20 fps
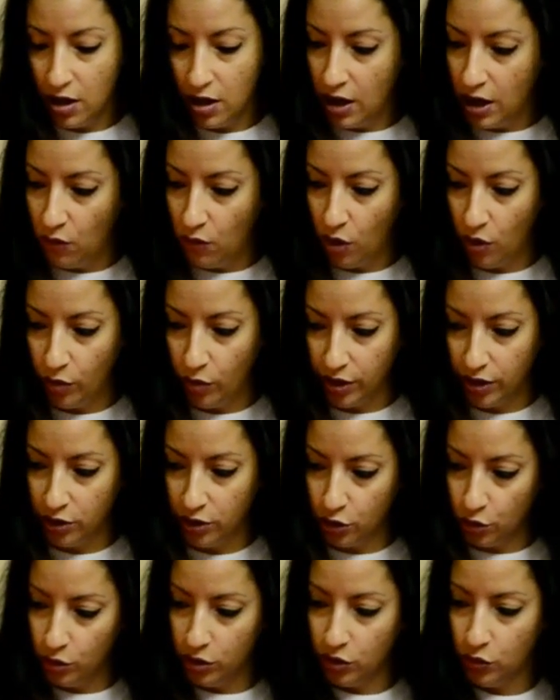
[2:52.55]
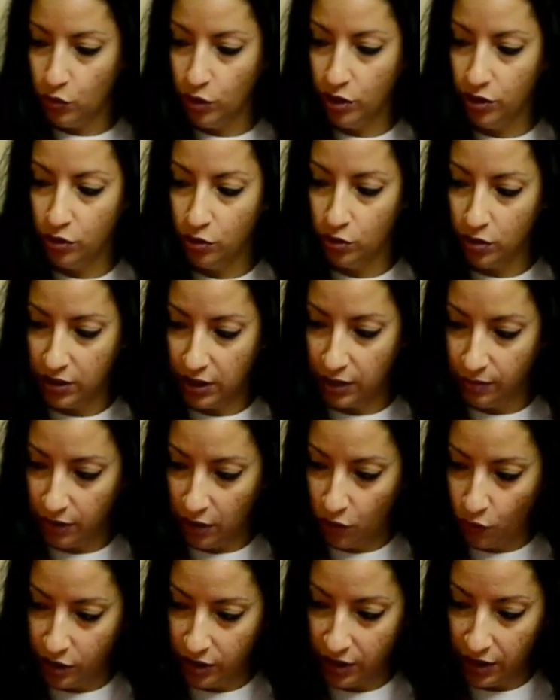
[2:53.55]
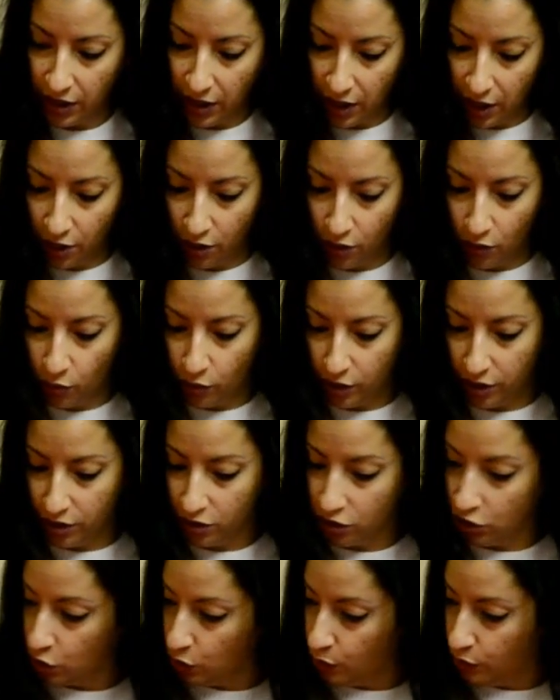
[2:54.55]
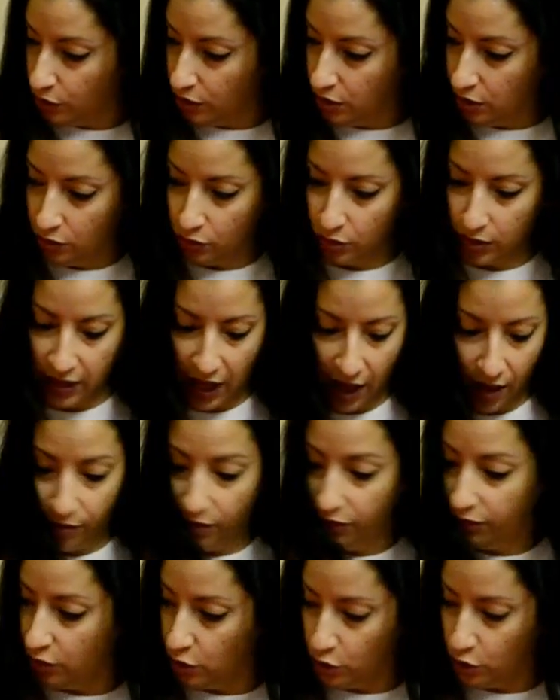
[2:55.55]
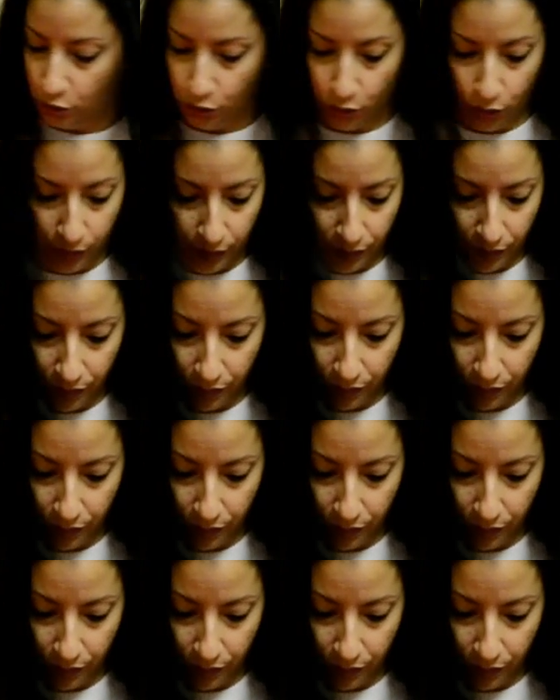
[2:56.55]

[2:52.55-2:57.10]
And what we're going to do is we're going to do the same thing we did here. We're going to just put a little dab of glue.